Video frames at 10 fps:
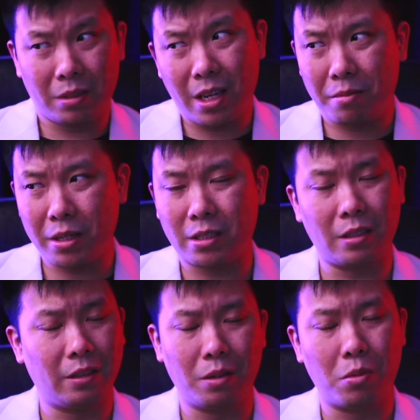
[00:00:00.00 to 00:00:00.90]
That makes it
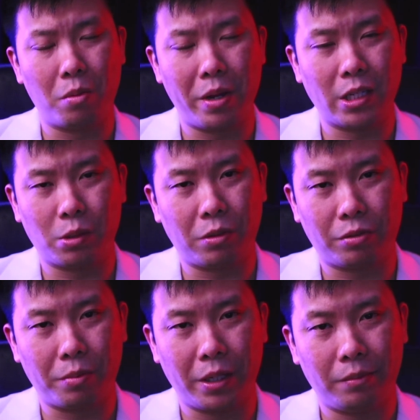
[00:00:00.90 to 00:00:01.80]
a little more manageable
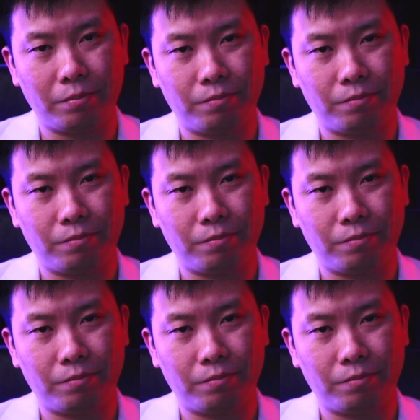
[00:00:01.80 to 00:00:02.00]
for me.